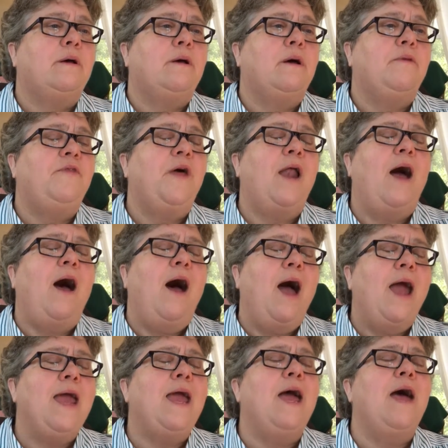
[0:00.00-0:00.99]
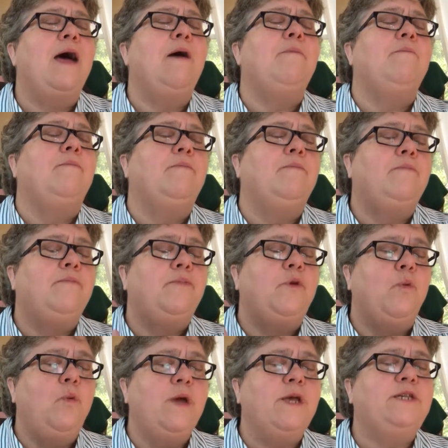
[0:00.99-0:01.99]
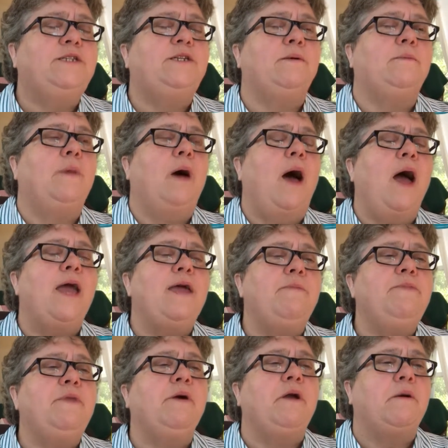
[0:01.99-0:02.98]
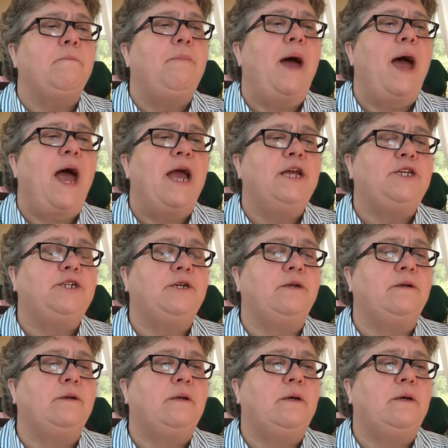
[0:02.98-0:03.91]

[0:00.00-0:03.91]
that I am the wisdom, I am the compassion,